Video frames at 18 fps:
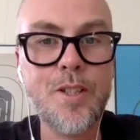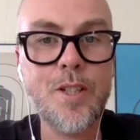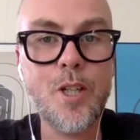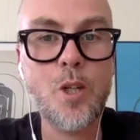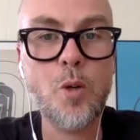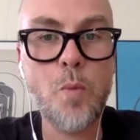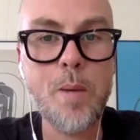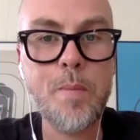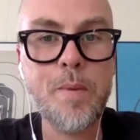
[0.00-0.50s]

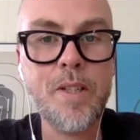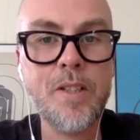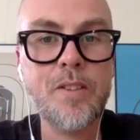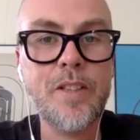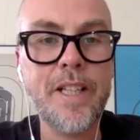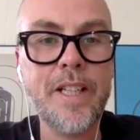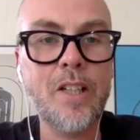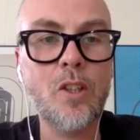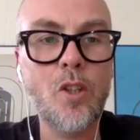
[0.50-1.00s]
women
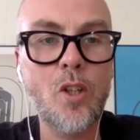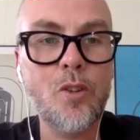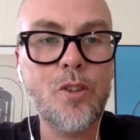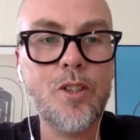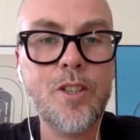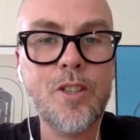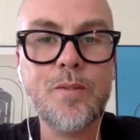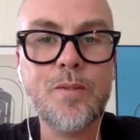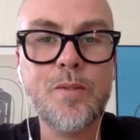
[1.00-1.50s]
in
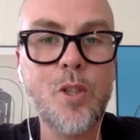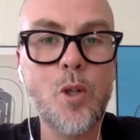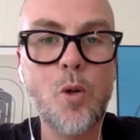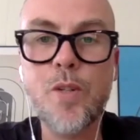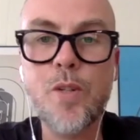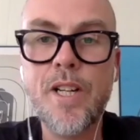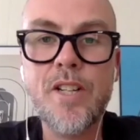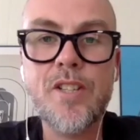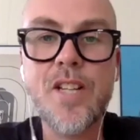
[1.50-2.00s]
London who
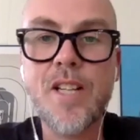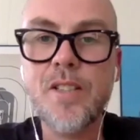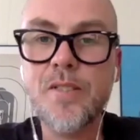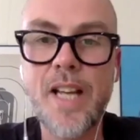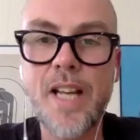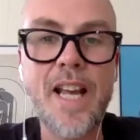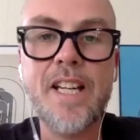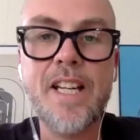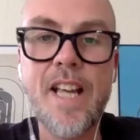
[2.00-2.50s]
didn't have
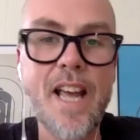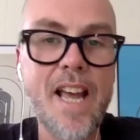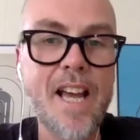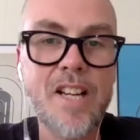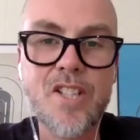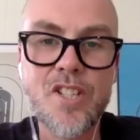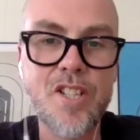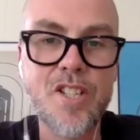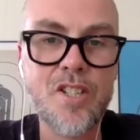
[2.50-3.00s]
any
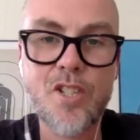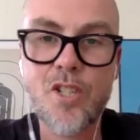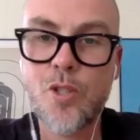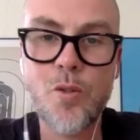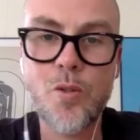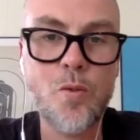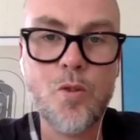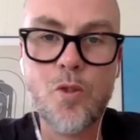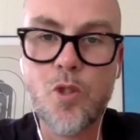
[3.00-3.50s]
access
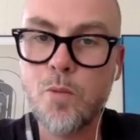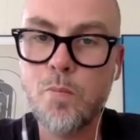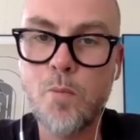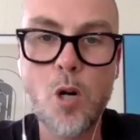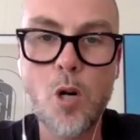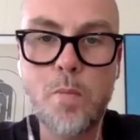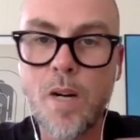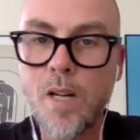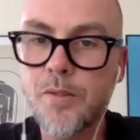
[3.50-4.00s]
to
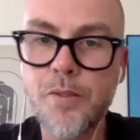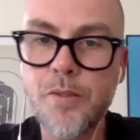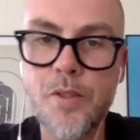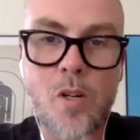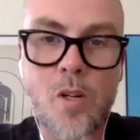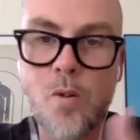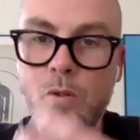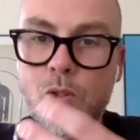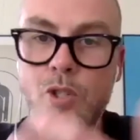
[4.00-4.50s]
mobile
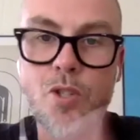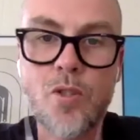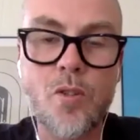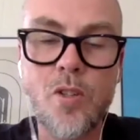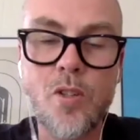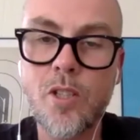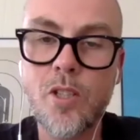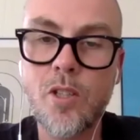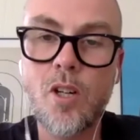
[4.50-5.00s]
phones
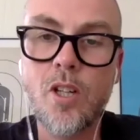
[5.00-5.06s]
or